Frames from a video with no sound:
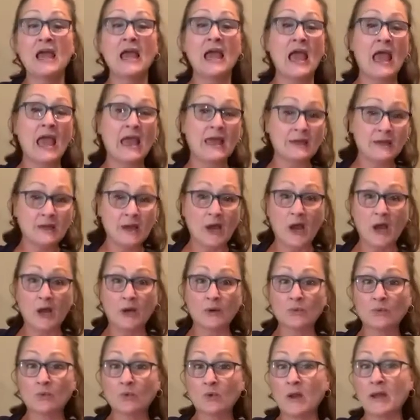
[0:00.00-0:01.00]
and not
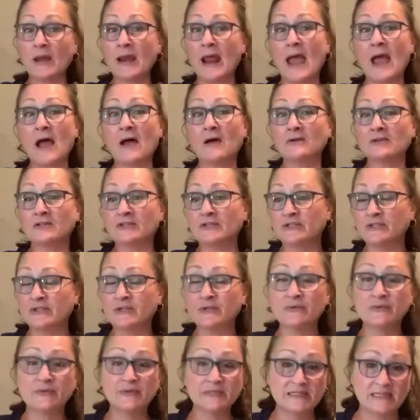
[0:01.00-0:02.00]
run out
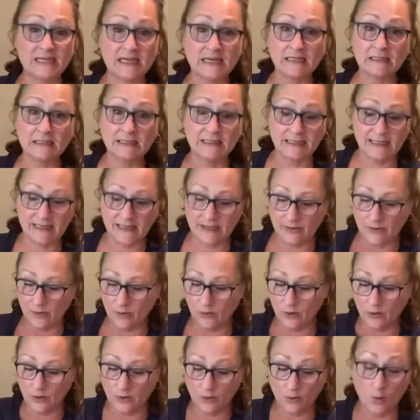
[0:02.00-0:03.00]
to the deli
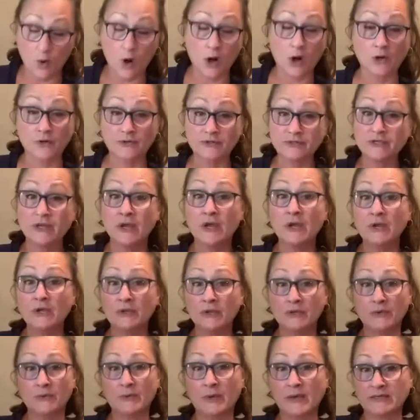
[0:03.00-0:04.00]
or worse
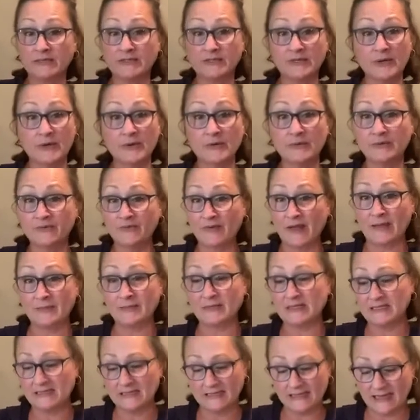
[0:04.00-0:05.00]
you guys know
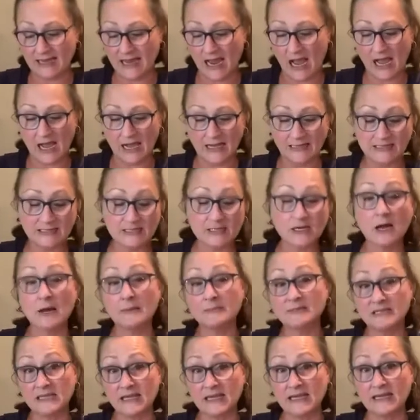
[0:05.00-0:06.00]
famously i
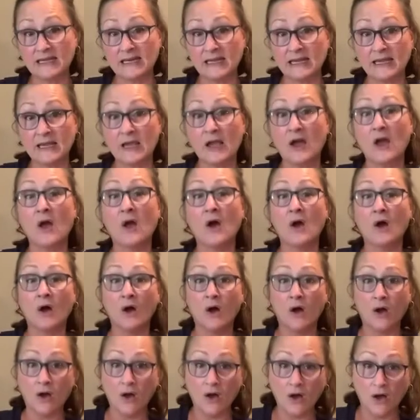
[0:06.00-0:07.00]
stopped eating
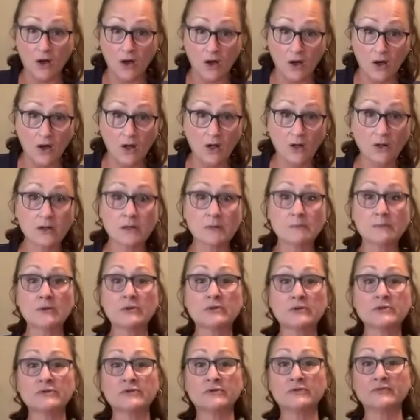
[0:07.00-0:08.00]
all
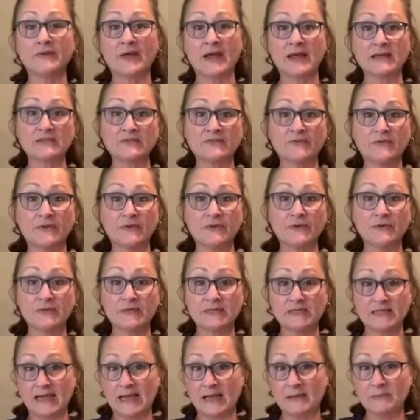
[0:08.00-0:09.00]
commercial fast food the
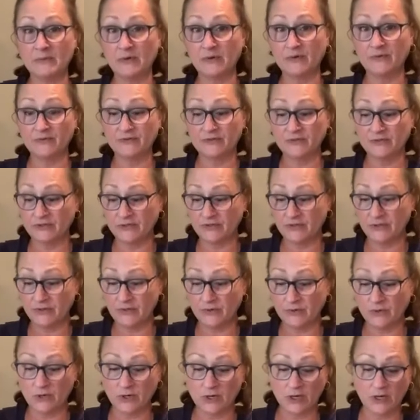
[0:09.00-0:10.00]
day i moved to new
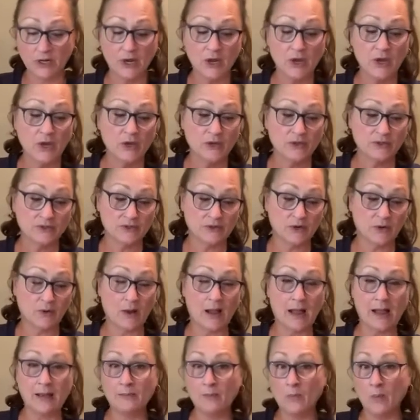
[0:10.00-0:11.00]
york so
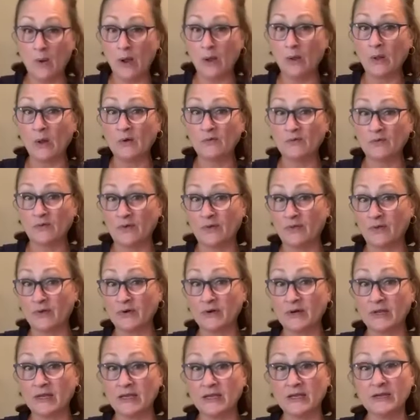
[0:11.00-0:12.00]
i'm well over
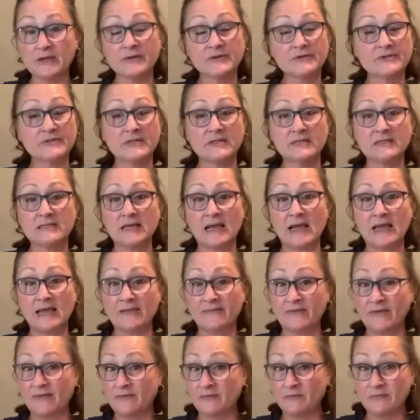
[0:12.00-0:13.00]
30 years since i have
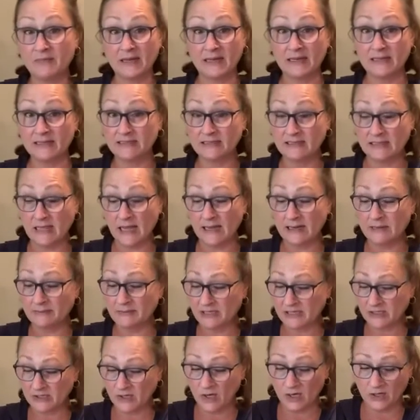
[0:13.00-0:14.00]
even been inside a
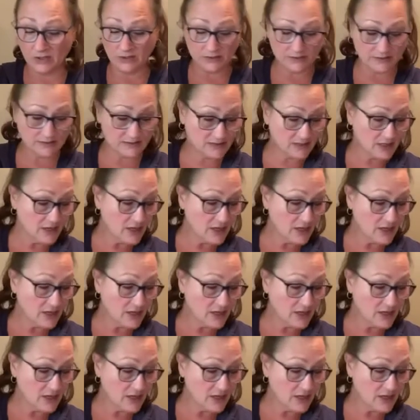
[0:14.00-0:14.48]
mcdonald's